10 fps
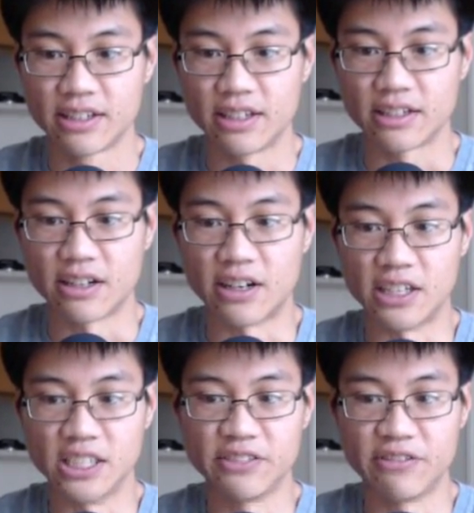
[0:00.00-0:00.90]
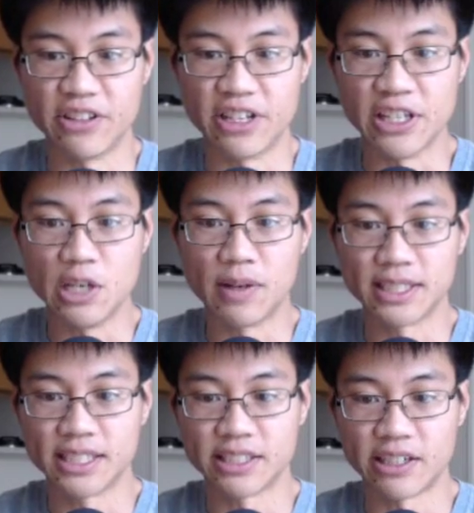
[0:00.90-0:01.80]
cards for the
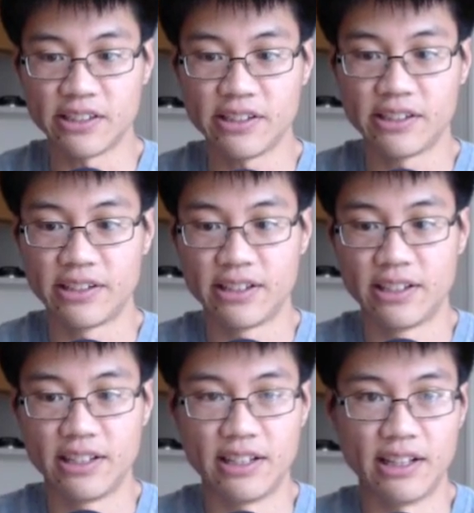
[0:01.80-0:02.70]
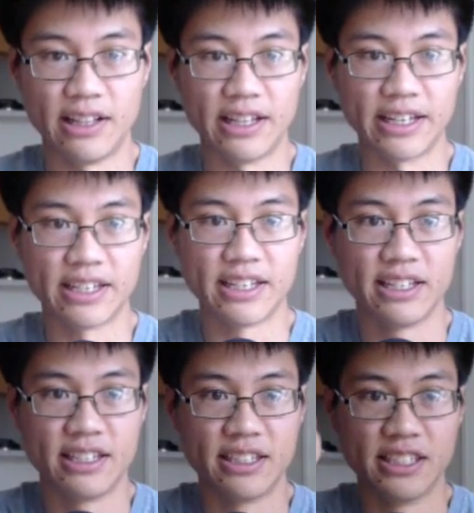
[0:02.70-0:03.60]
USSR, like
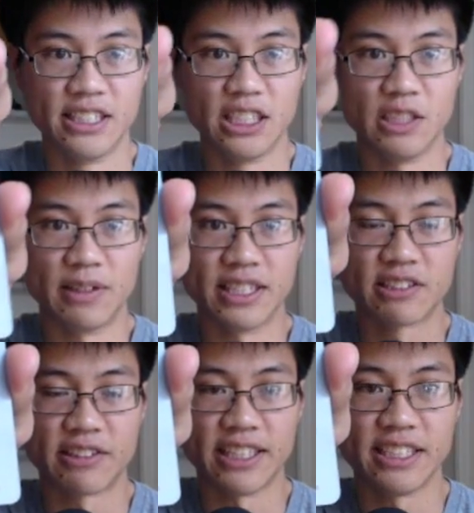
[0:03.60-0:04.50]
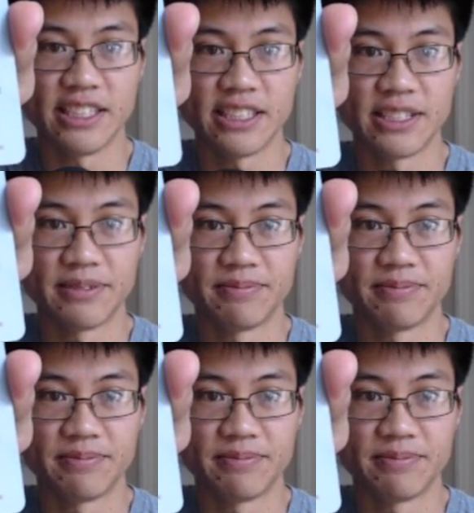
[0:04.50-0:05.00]
Suez Crisis.